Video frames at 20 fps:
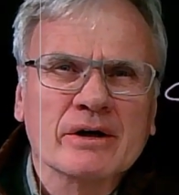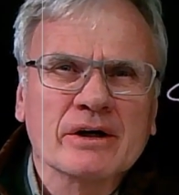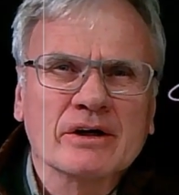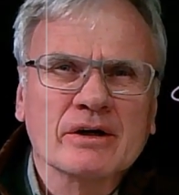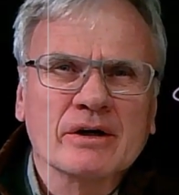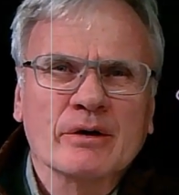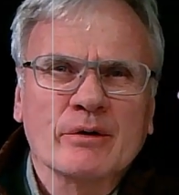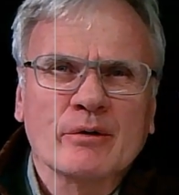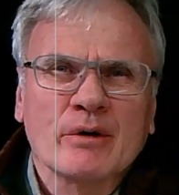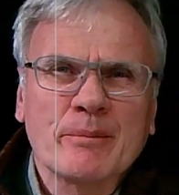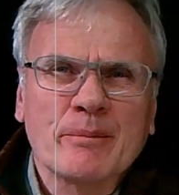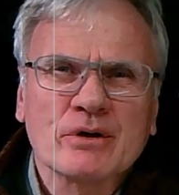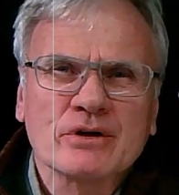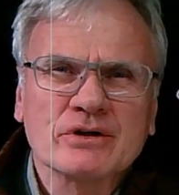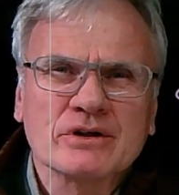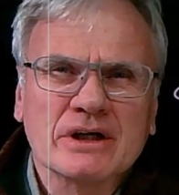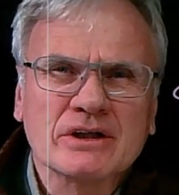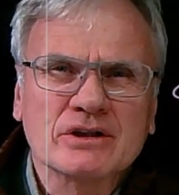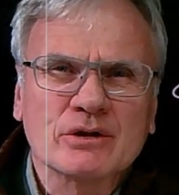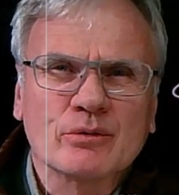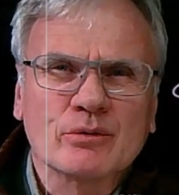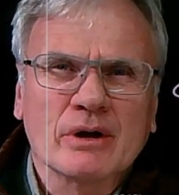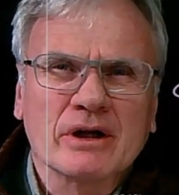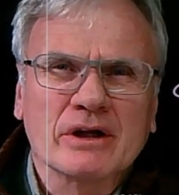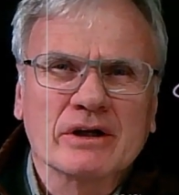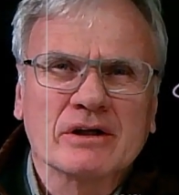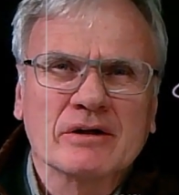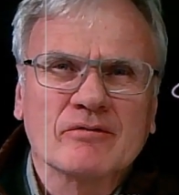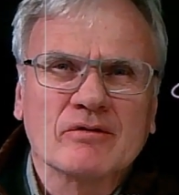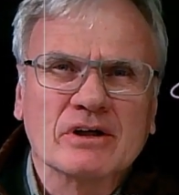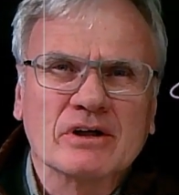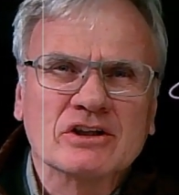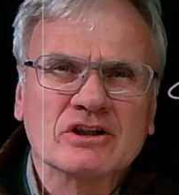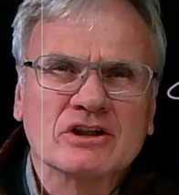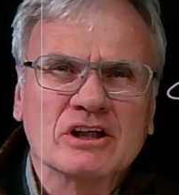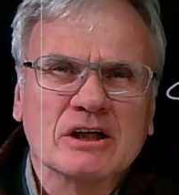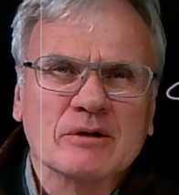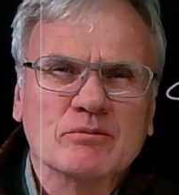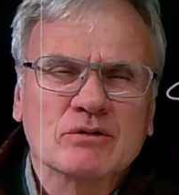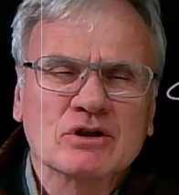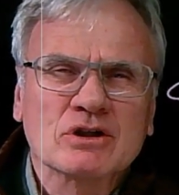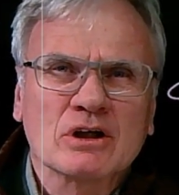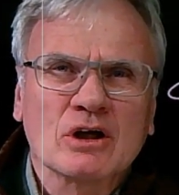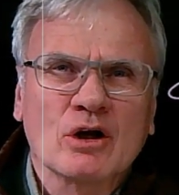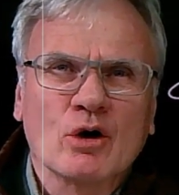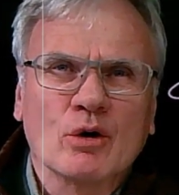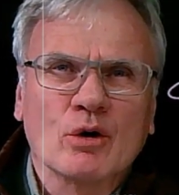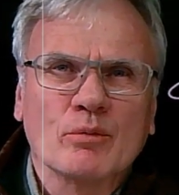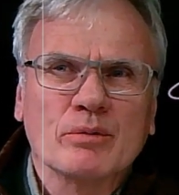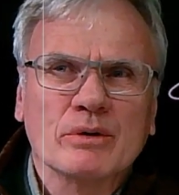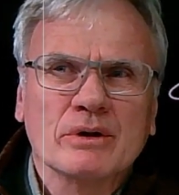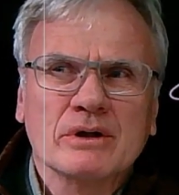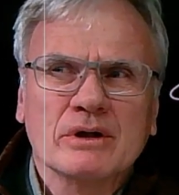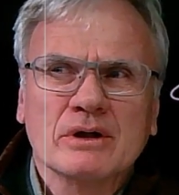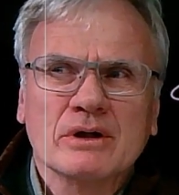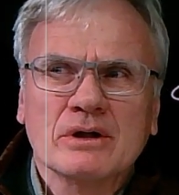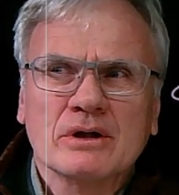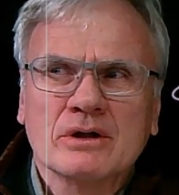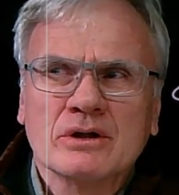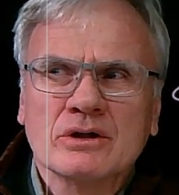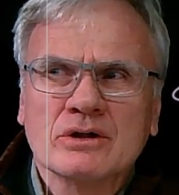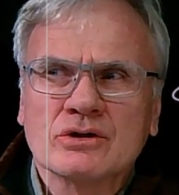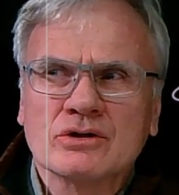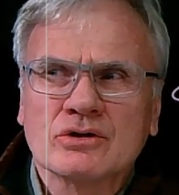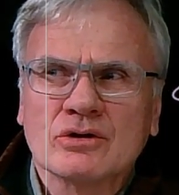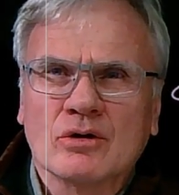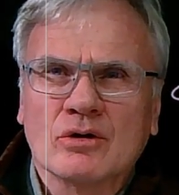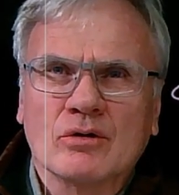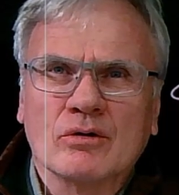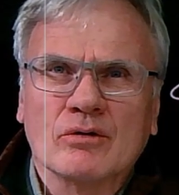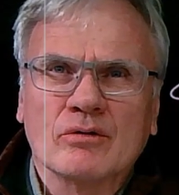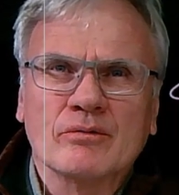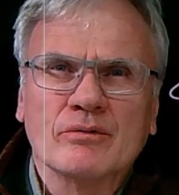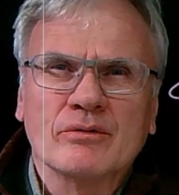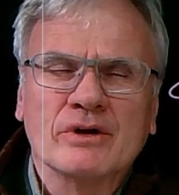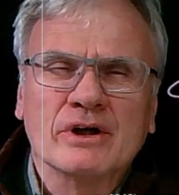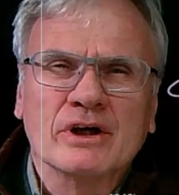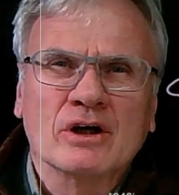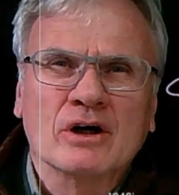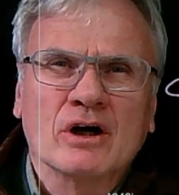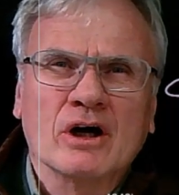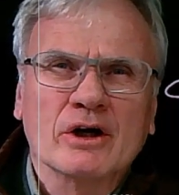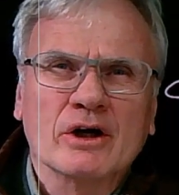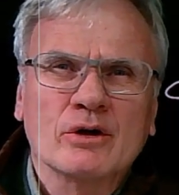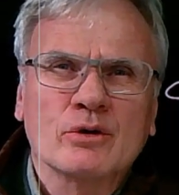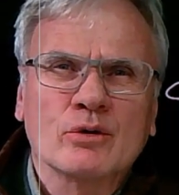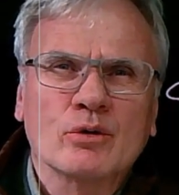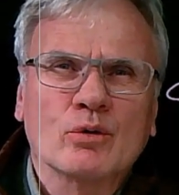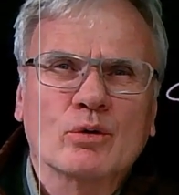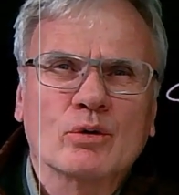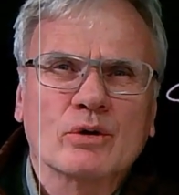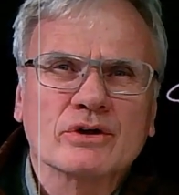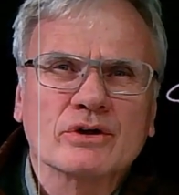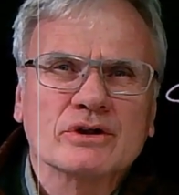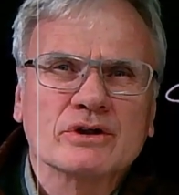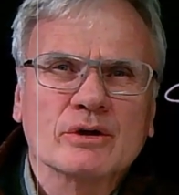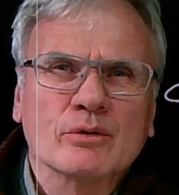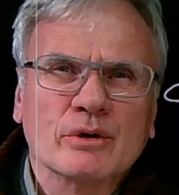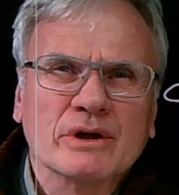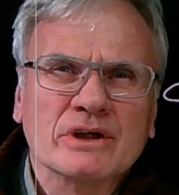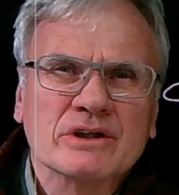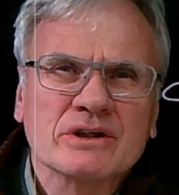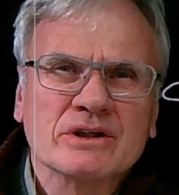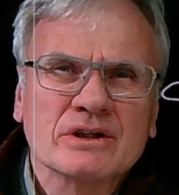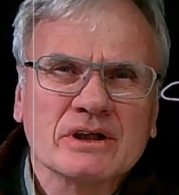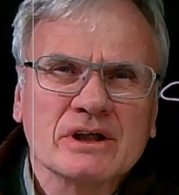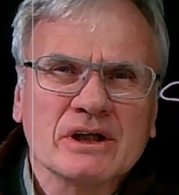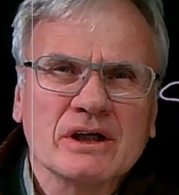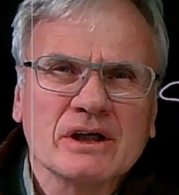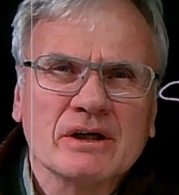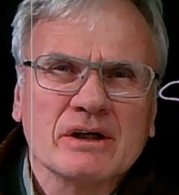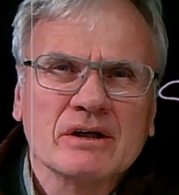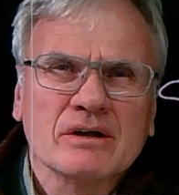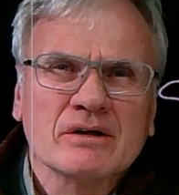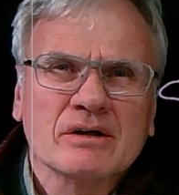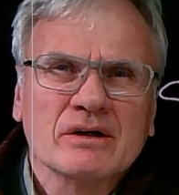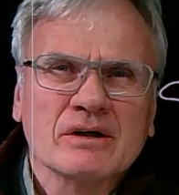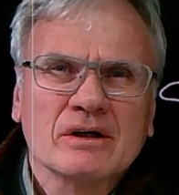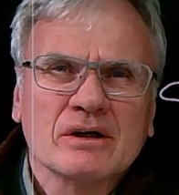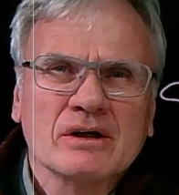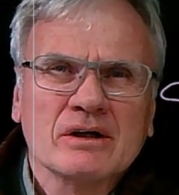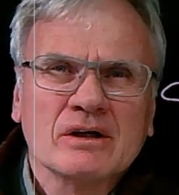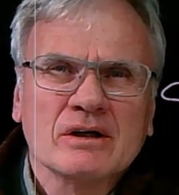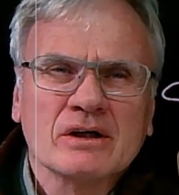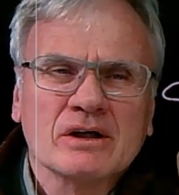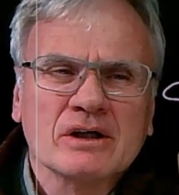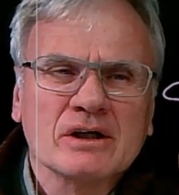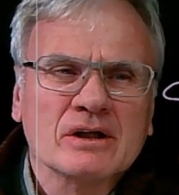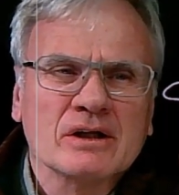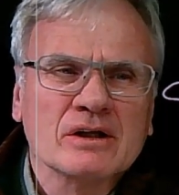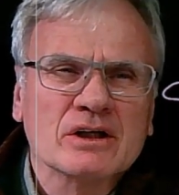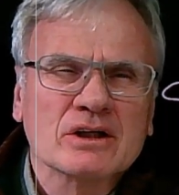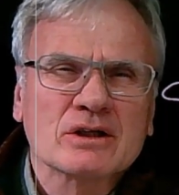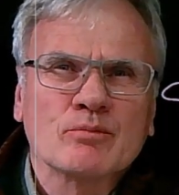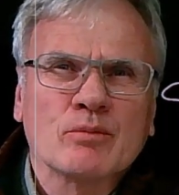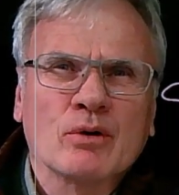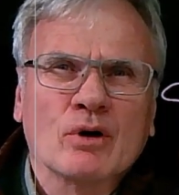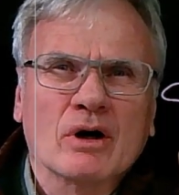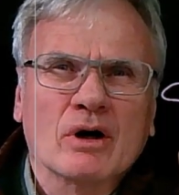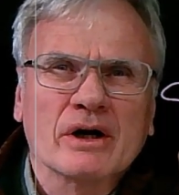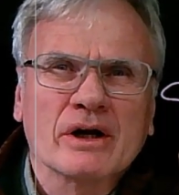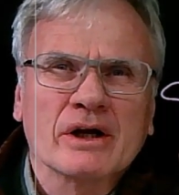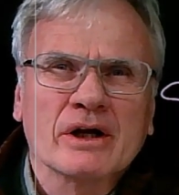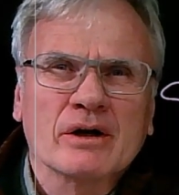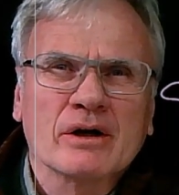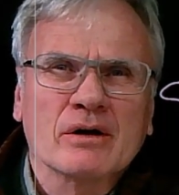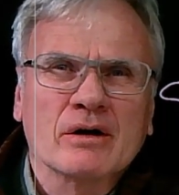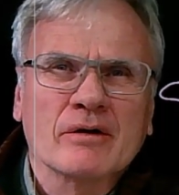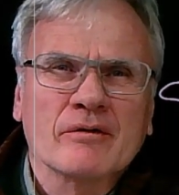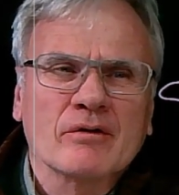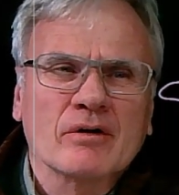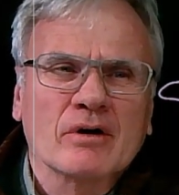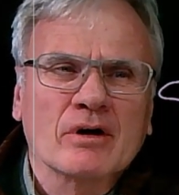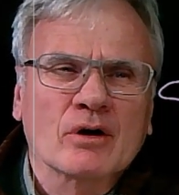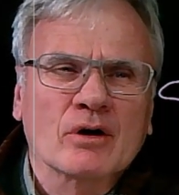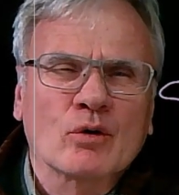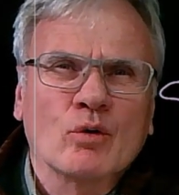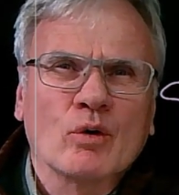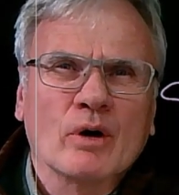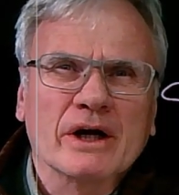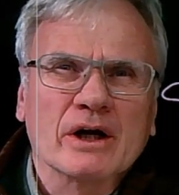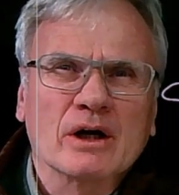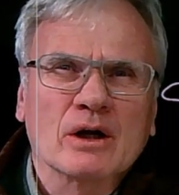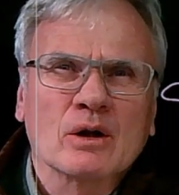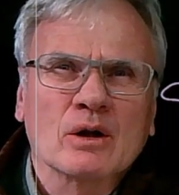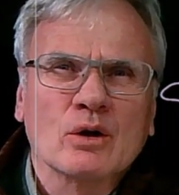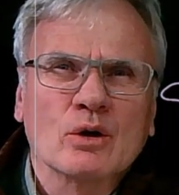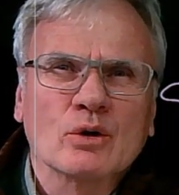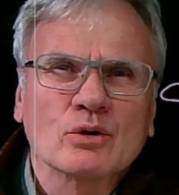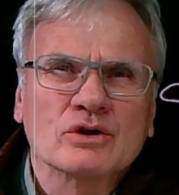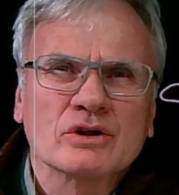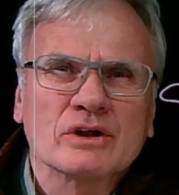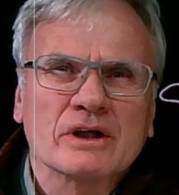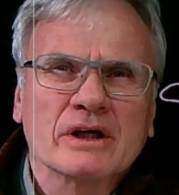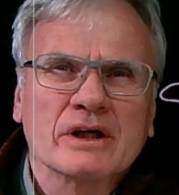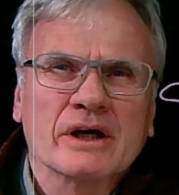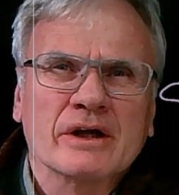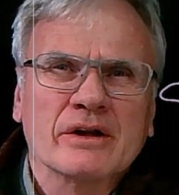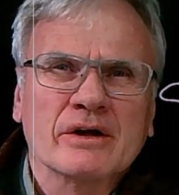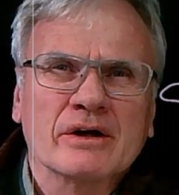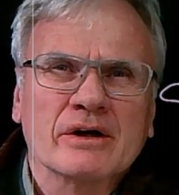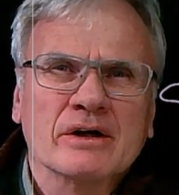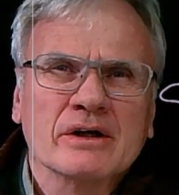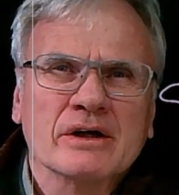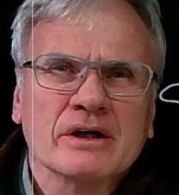It represents a relatively steep slope. So the contours that we see in this part here are quite close together.